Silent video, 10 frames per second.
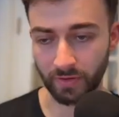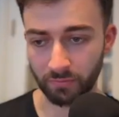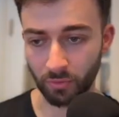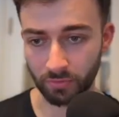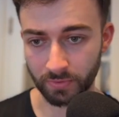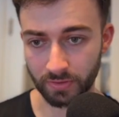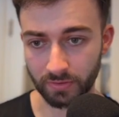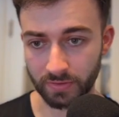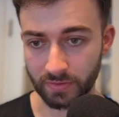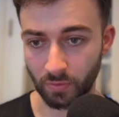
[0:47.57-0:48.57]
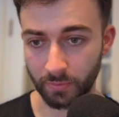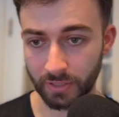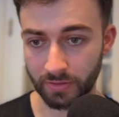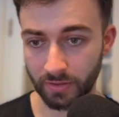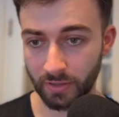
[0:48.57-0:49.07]
more, but this is what we
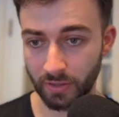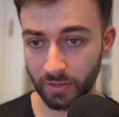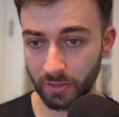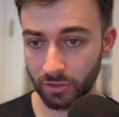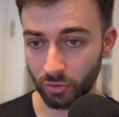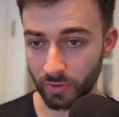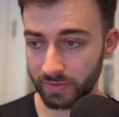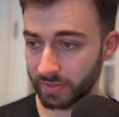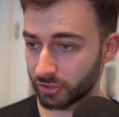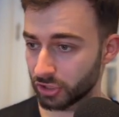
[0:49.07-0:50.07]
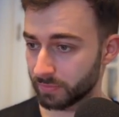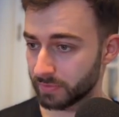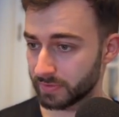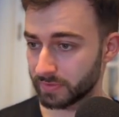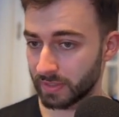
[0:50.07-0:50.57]
need. You want to take
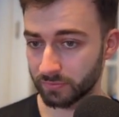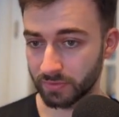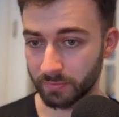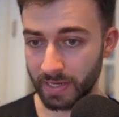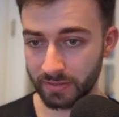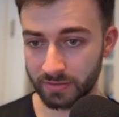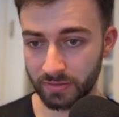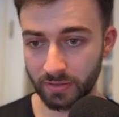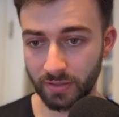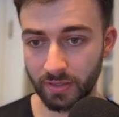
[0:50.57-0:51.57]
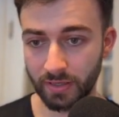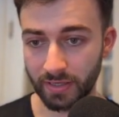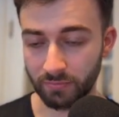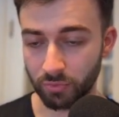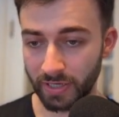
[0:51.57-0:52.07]
sharpness down to the max,
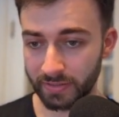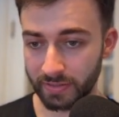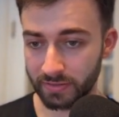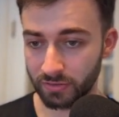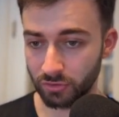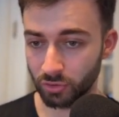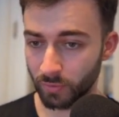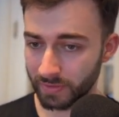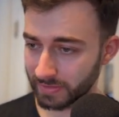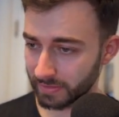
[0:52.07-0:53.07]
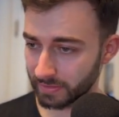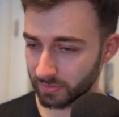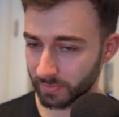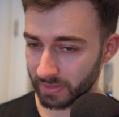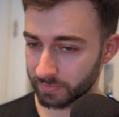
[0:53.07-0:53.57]
and brightness, you don't want to take this to
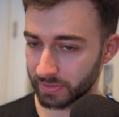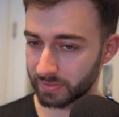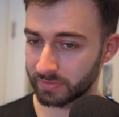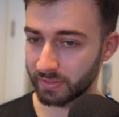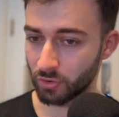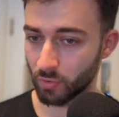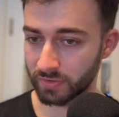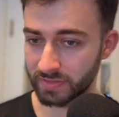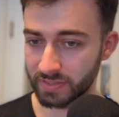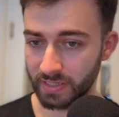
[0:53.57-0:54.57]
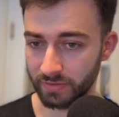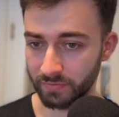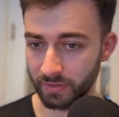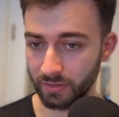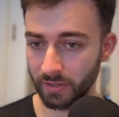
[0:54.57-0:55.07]
the max because then you won't see
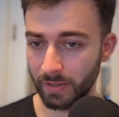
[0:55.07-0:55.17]
anything.